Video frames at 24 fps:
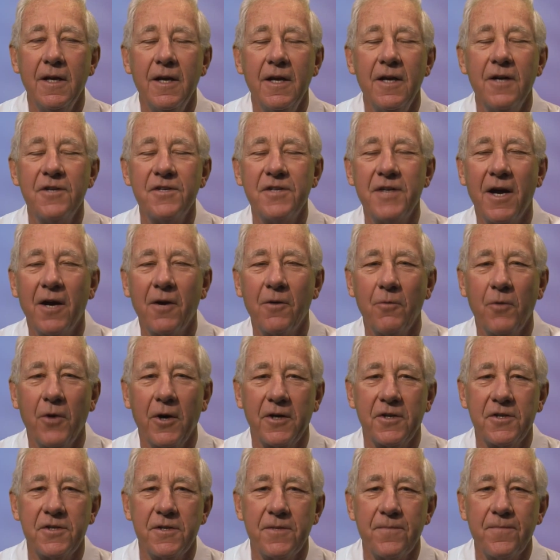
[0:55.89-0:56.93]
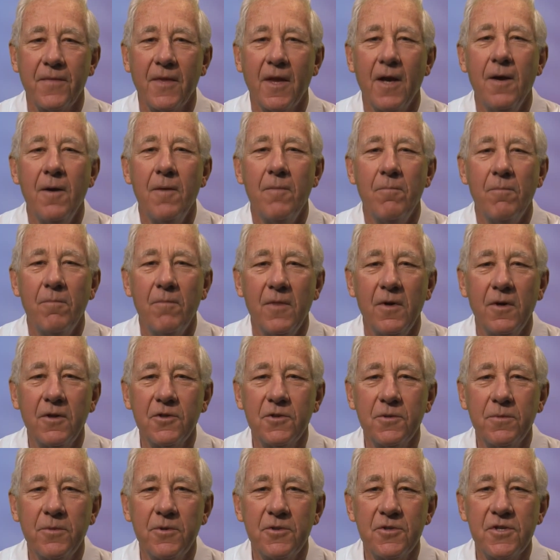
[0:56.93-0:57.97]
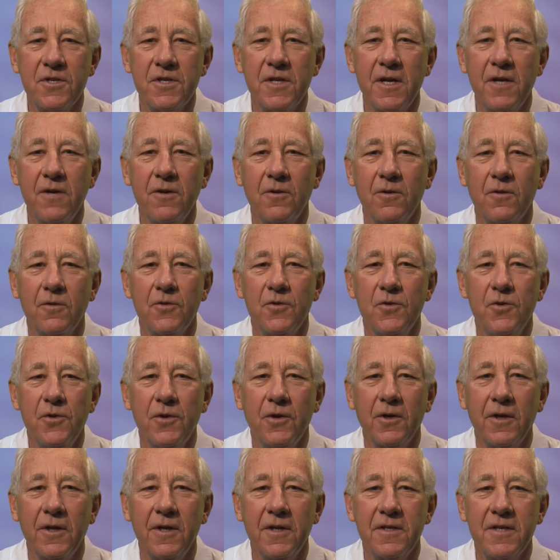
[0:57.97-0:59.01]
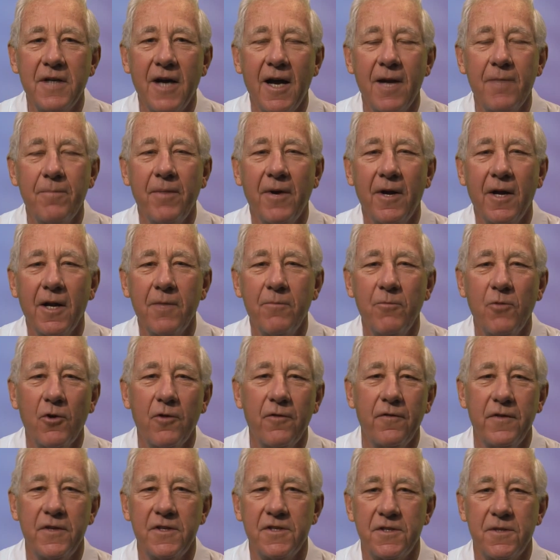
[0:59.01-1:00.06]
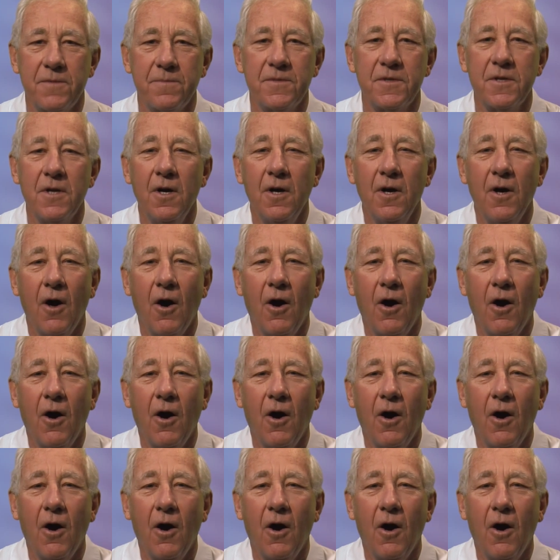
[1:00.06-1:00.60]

Here's how it works. Multiple single nucleotide polymorphisms